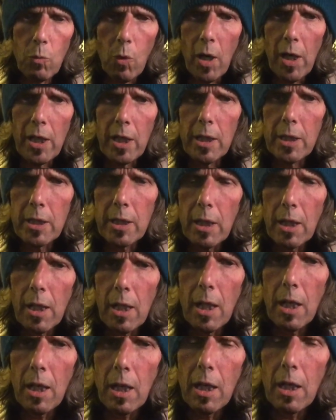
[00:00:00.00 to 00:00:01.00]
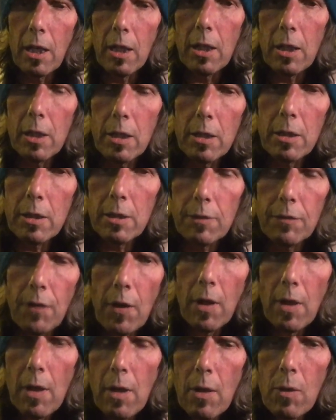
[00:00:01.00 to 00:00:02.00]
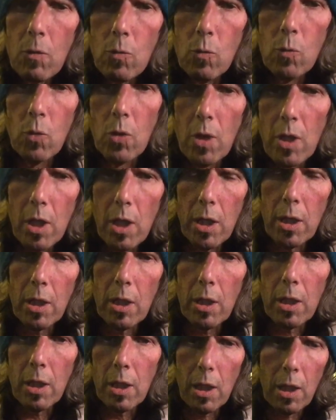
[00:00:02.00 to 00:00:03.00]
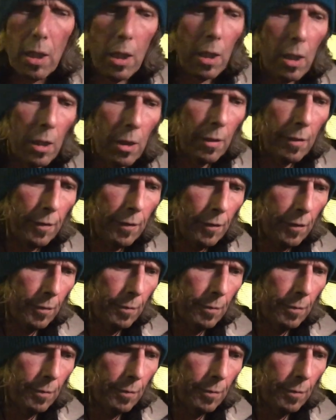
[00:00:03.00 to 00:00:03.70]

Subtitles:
One glove, one glove.